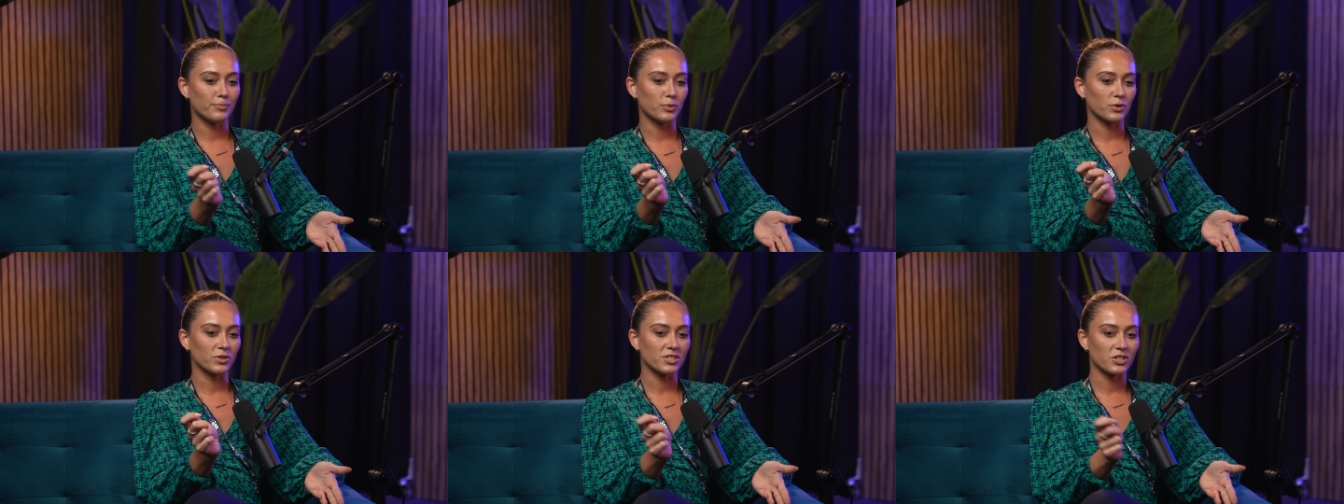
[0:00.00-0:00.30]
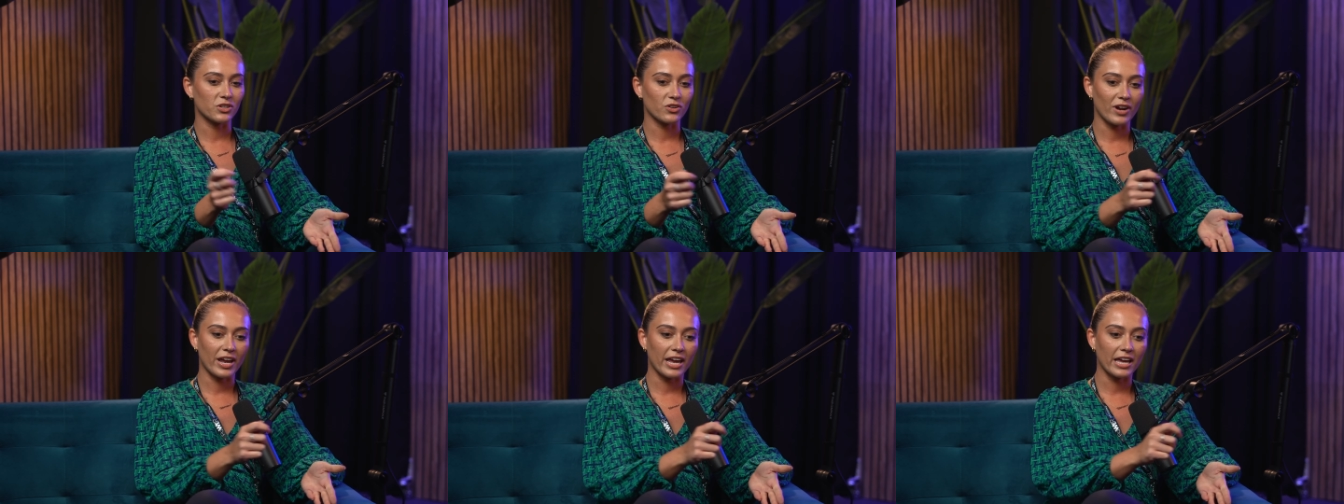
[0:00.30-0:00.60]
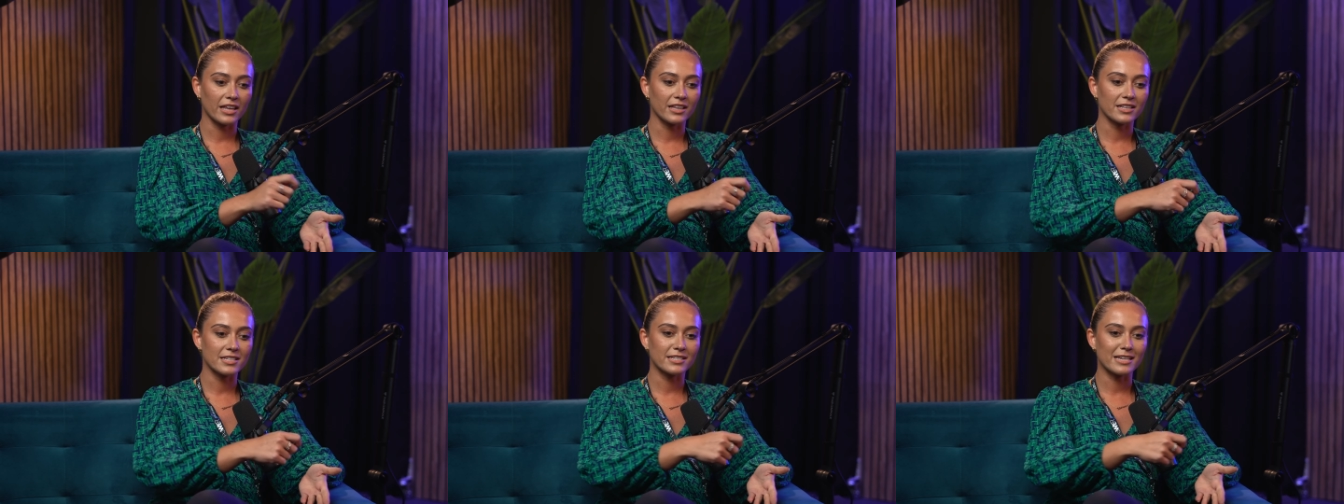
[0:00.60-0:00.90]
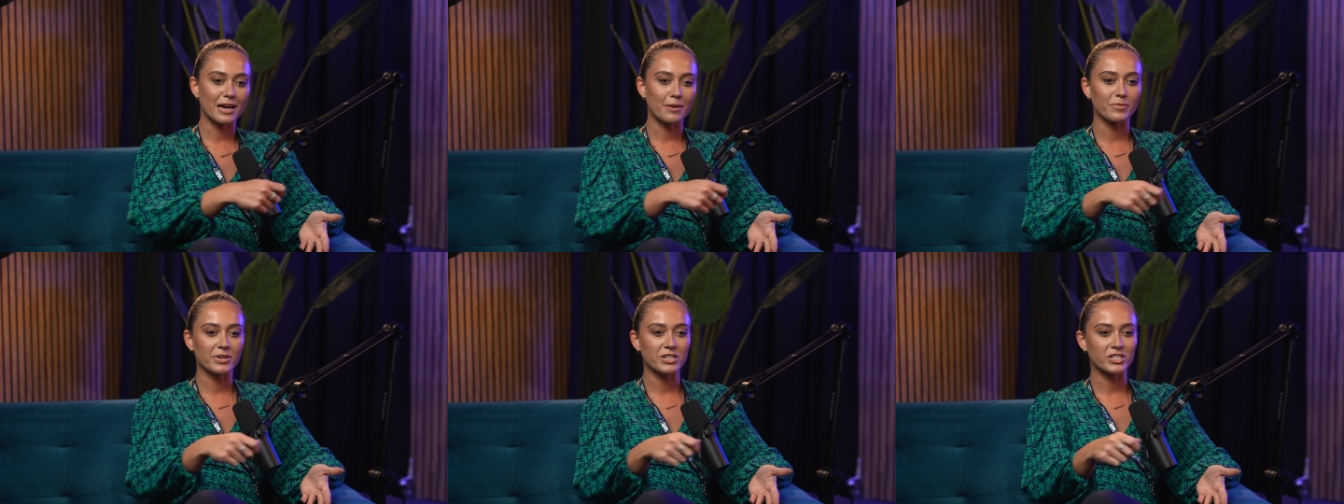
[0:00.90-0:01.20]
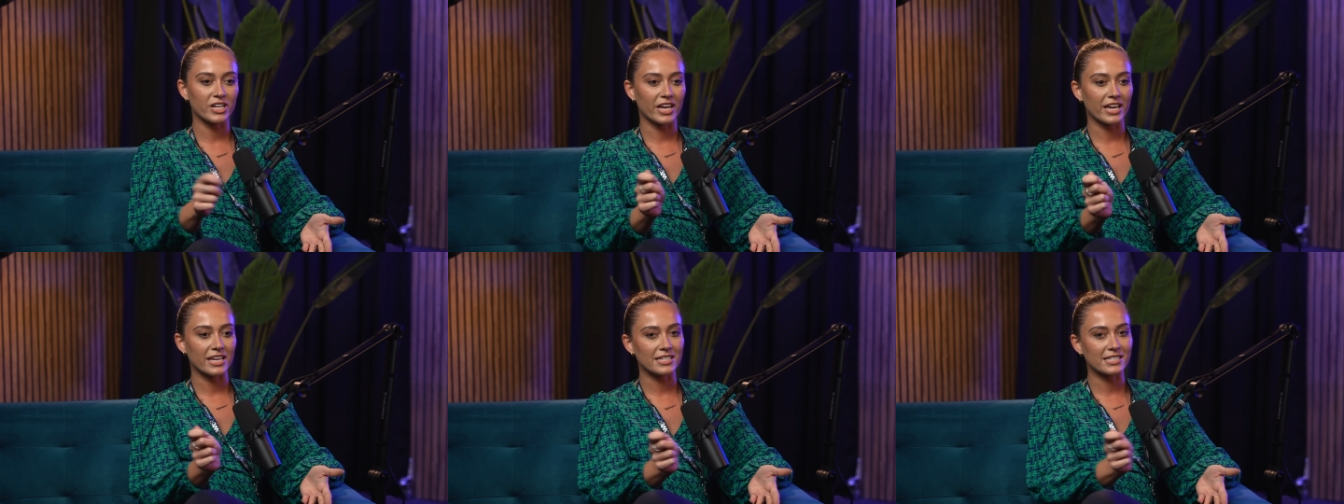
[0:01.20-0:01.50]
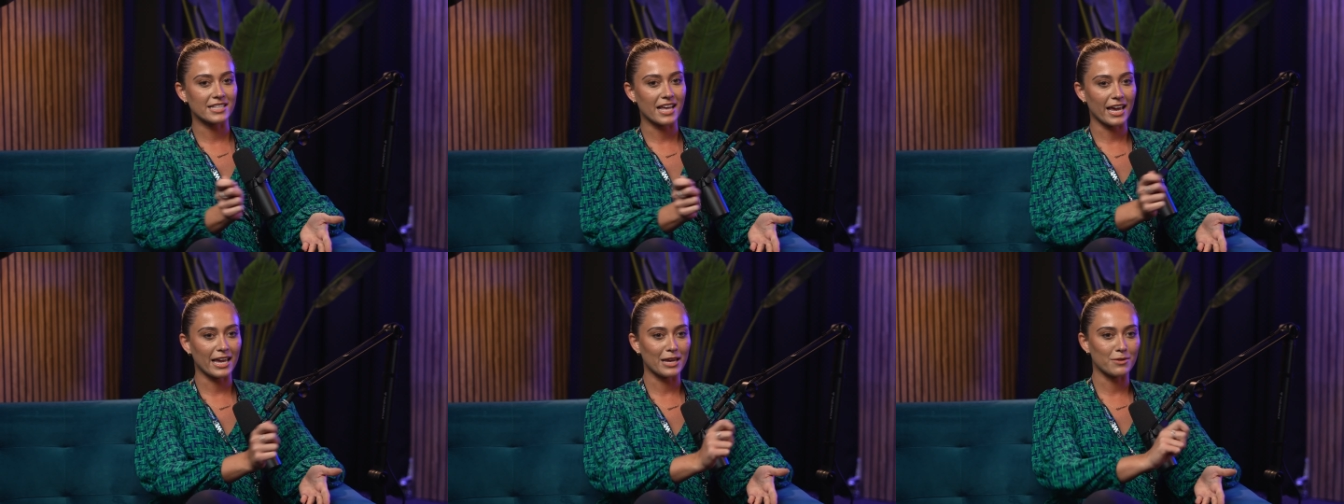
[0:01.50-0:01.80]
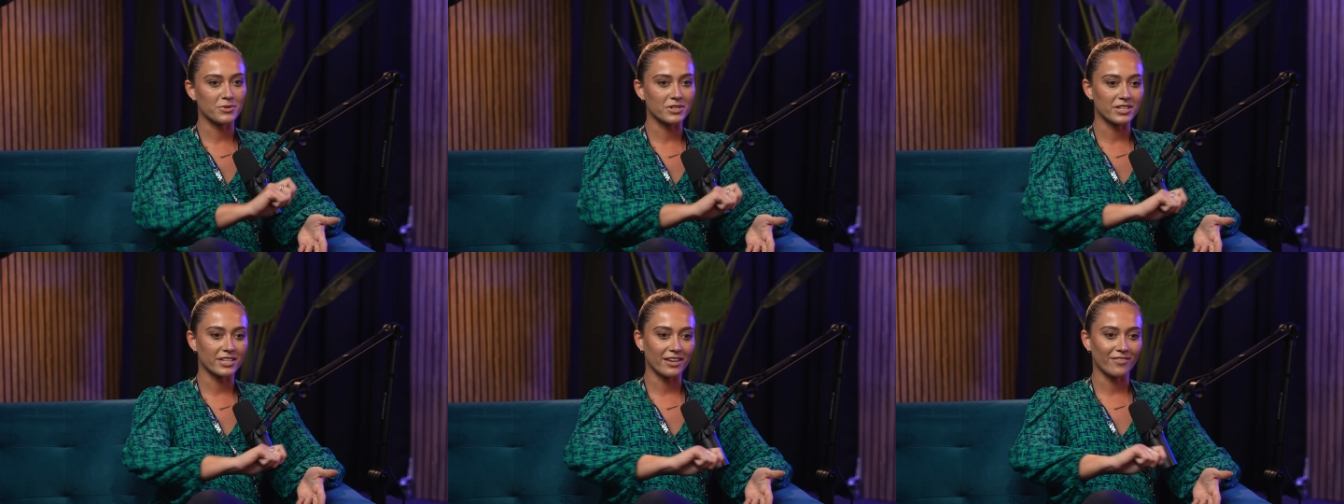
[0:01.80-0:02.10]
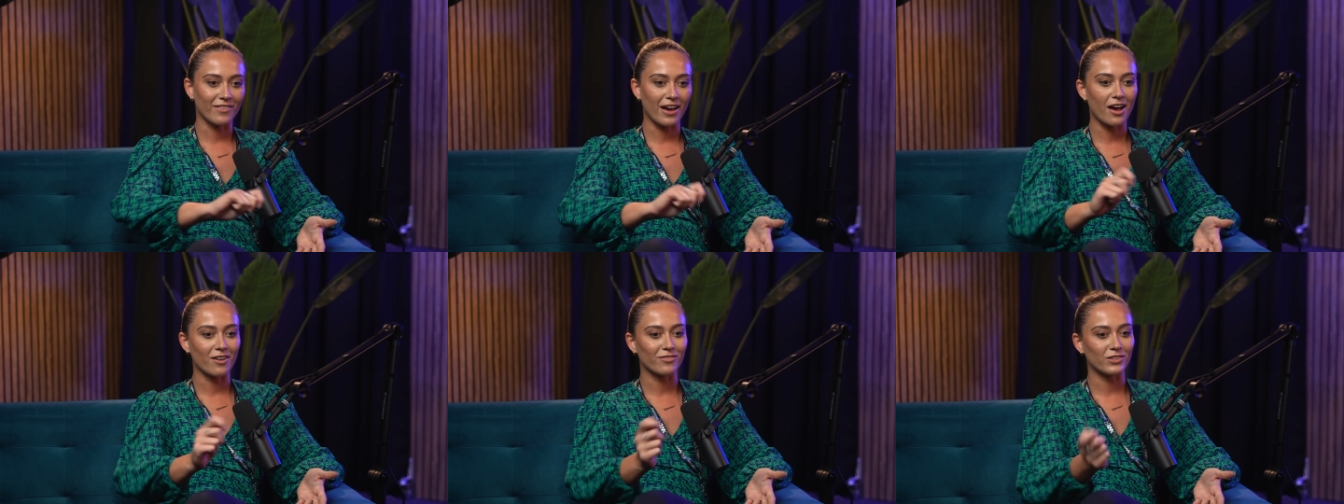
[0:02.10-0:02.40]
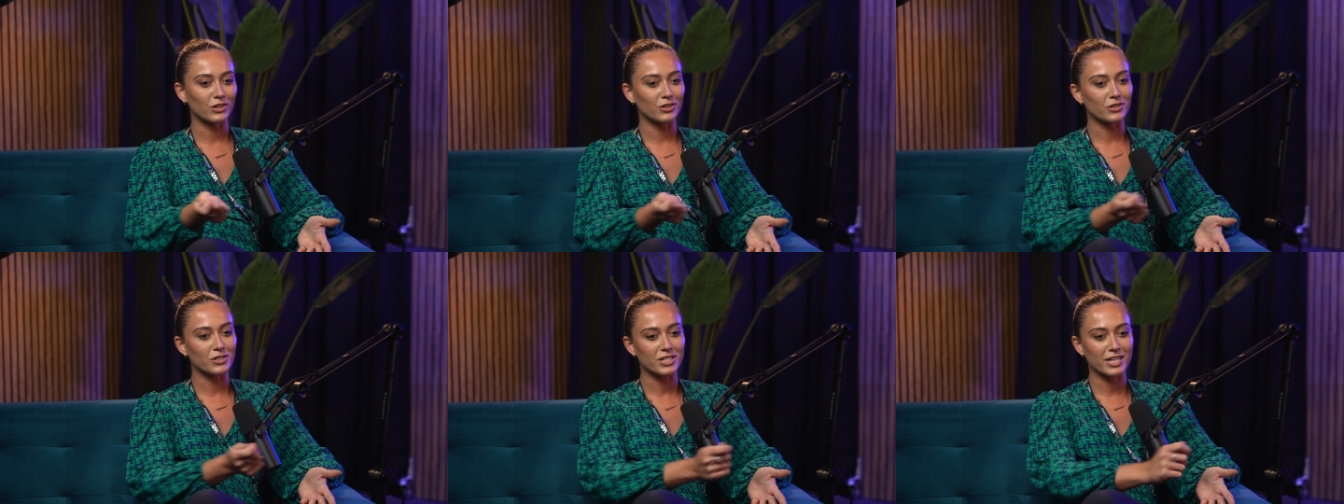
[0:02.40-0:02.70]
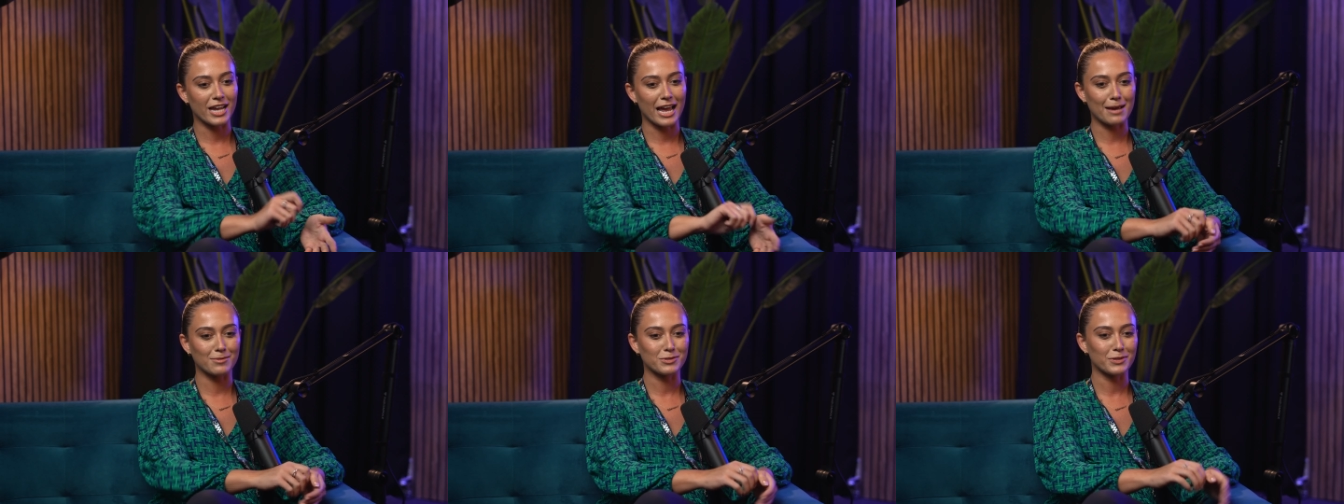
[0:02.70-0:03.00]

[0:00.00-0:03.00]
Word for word: buttering the sandwiches that he would give out of a lunchtime.